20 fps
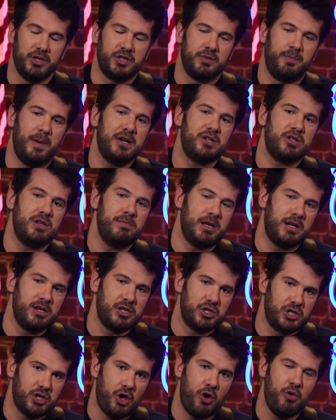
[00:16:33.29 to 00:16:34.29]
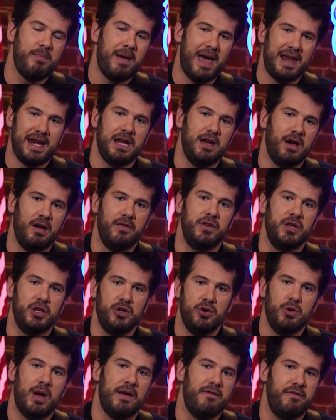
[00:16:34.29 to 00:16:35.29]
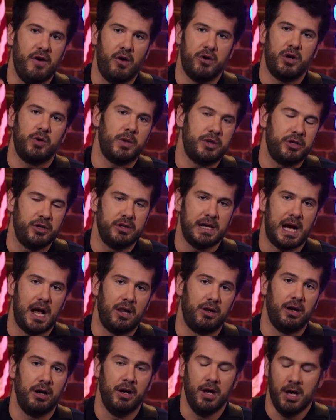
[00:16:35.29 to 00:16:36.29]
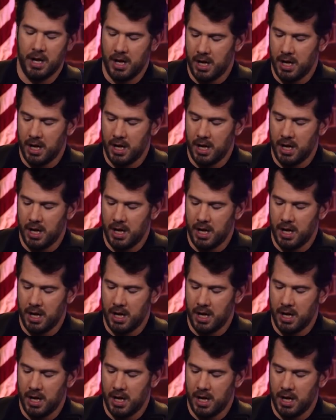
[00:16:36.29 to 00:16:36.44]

especially because so many of you have voted with your dollar